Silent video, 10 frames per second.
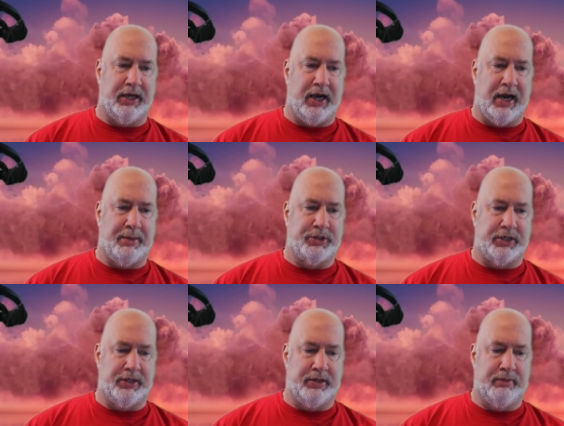
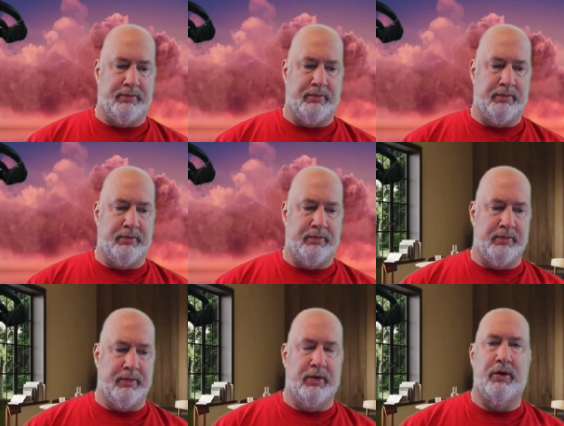option
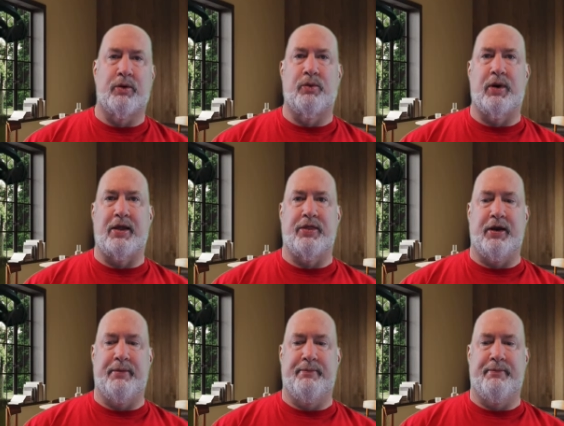right there.